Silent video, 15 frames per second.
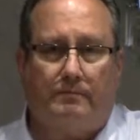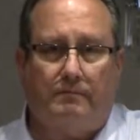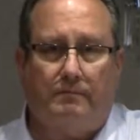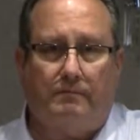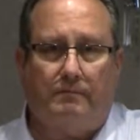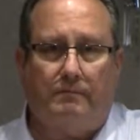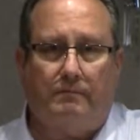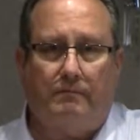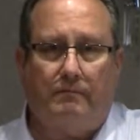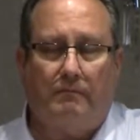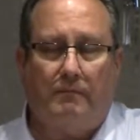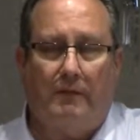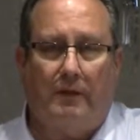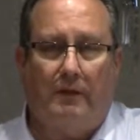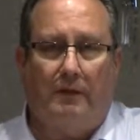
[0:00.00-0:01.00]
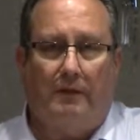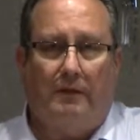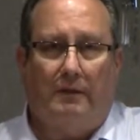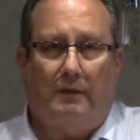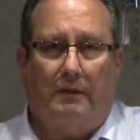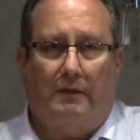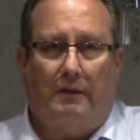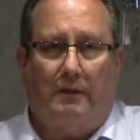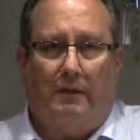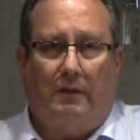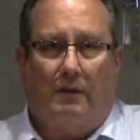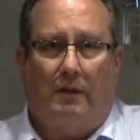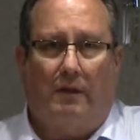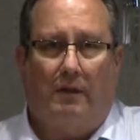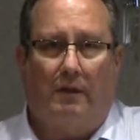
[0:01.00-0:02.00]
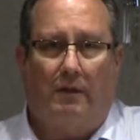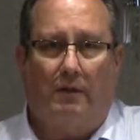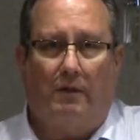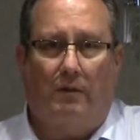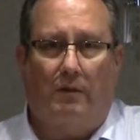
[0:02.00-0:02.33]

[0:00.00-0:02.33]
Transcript: No one is speaking in this clip.